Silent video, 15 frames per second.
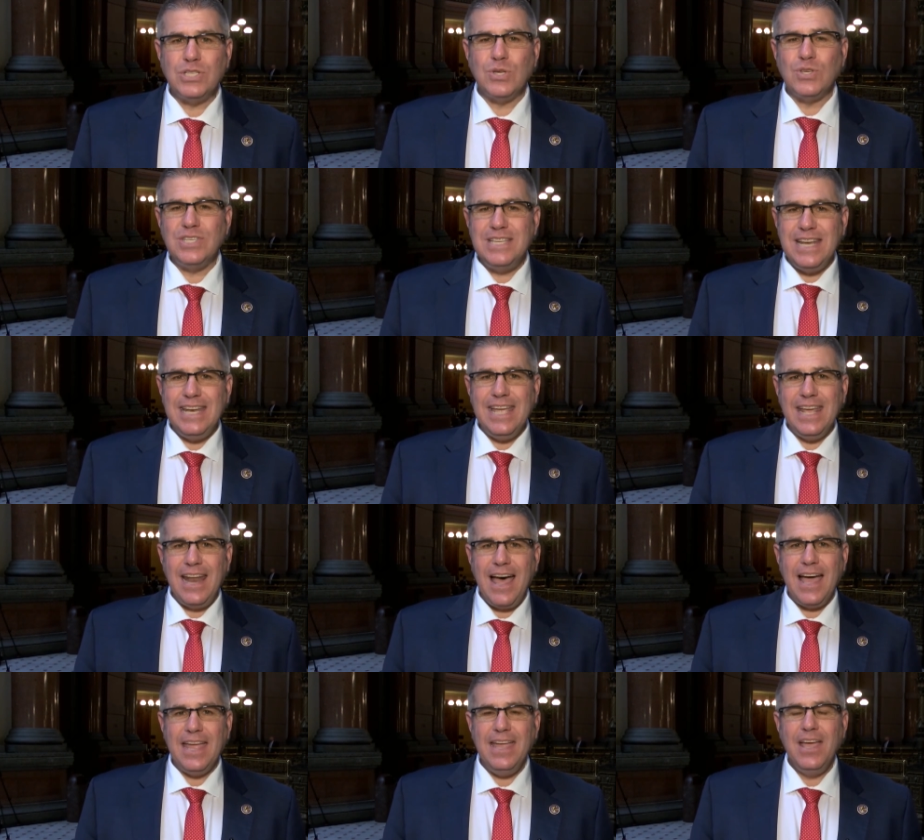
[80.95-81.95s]
So Cindy
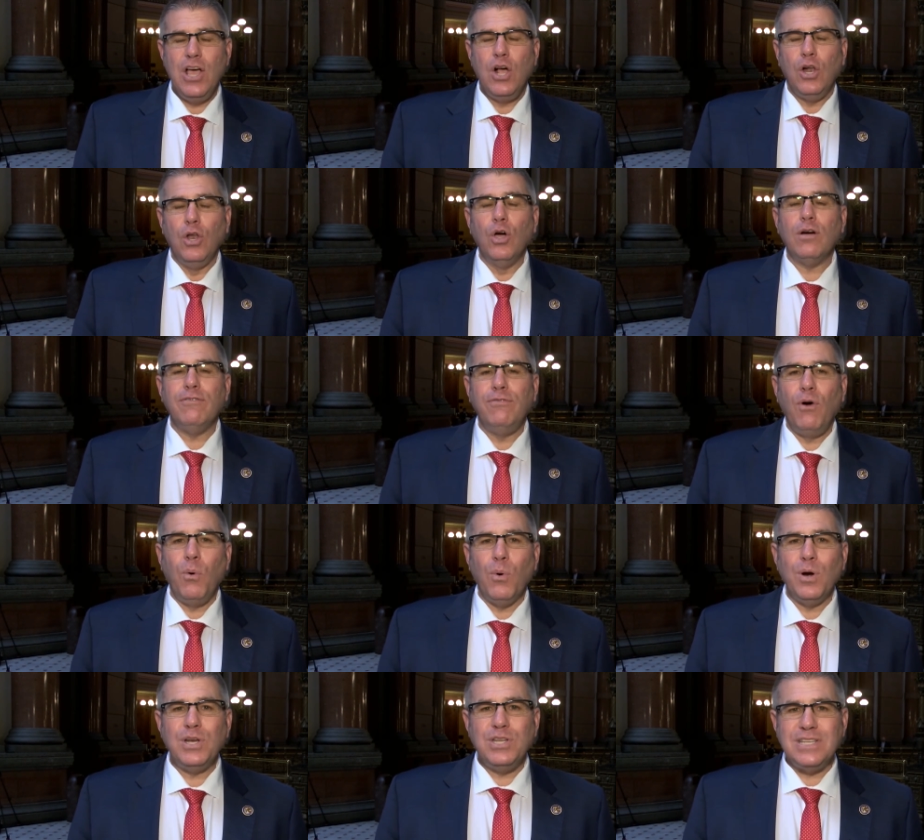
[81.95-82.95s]
and I look
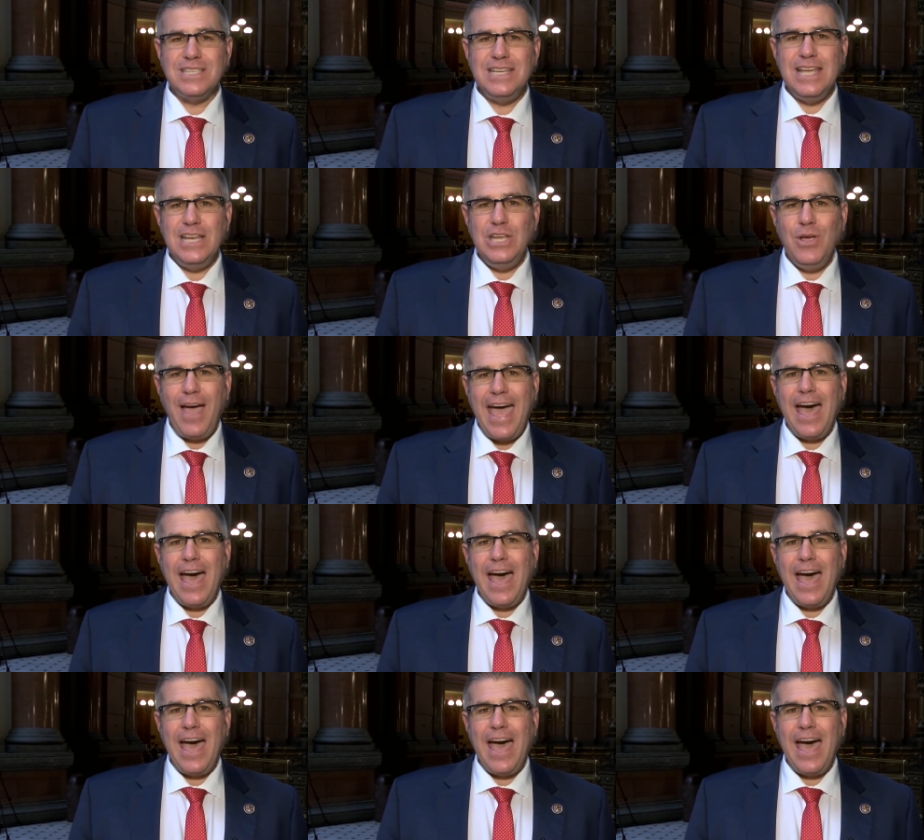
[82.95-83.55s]
forward to seeing you